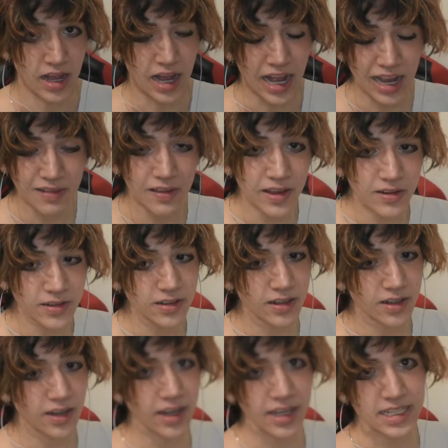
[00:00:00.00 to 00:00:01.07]
Eyeliner
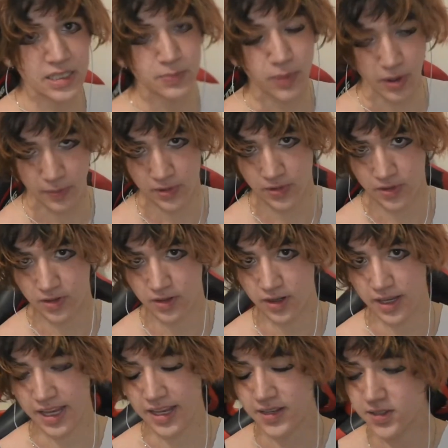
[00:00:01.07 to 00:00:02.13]
is popular
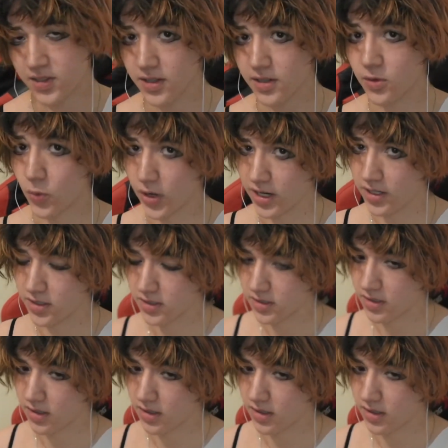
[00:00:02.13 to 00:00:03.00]
in certain ways.